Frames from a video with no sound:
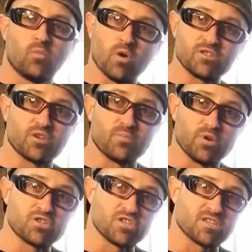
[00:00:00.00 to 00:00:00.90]
Once your
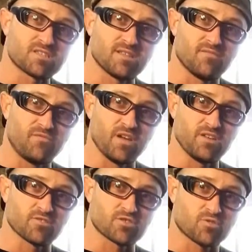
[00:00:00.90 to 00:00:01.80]
bushings fit
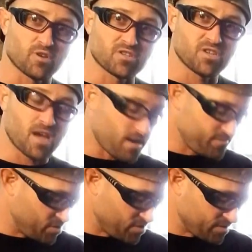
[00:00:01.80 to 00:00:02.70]
your strut
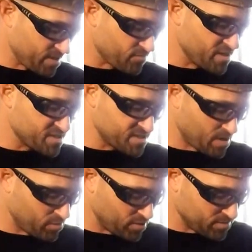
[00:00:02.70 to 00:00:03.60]
shaft, you can then
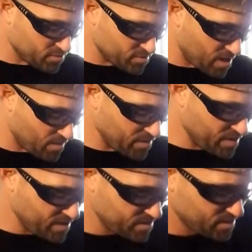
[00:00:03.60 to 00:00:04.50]
reassemble them. So top
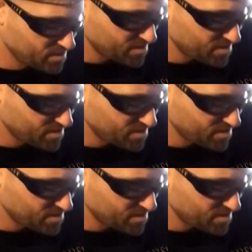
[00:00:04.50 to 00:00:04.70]
in,